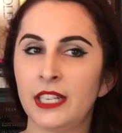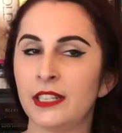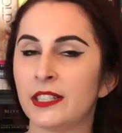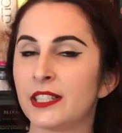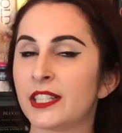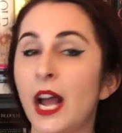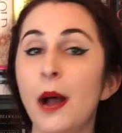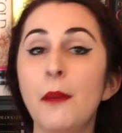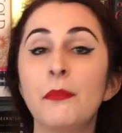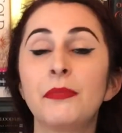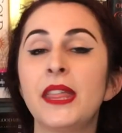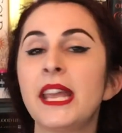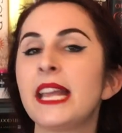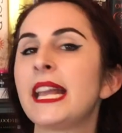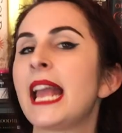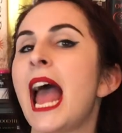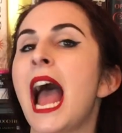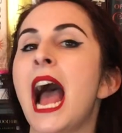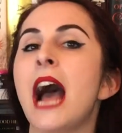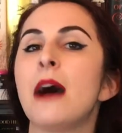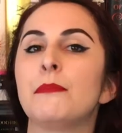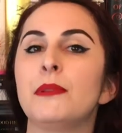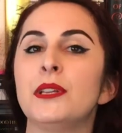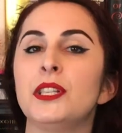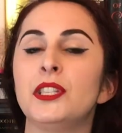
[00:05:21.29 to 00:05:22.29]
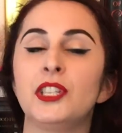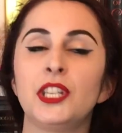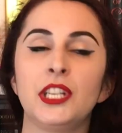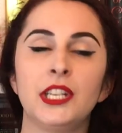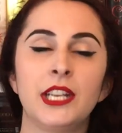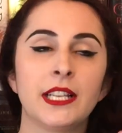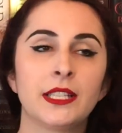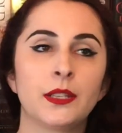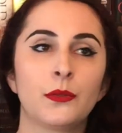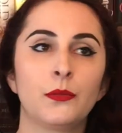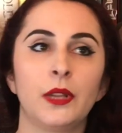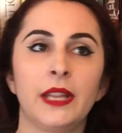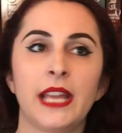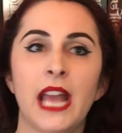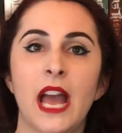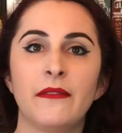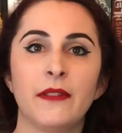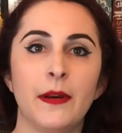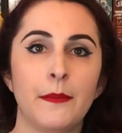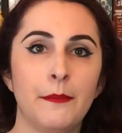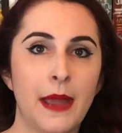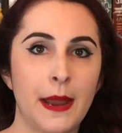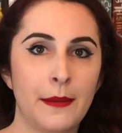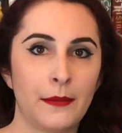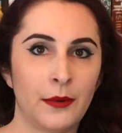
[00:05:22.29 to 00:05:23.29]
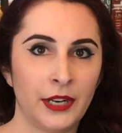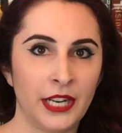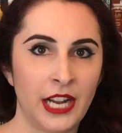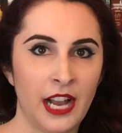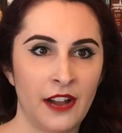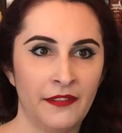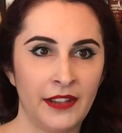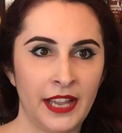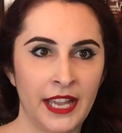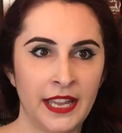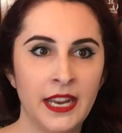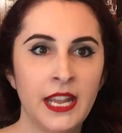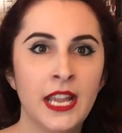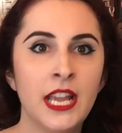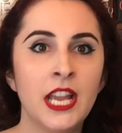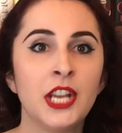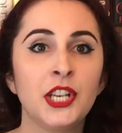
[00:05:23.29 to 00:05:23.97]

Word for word: Something happens. She doesn't really have a memory of it.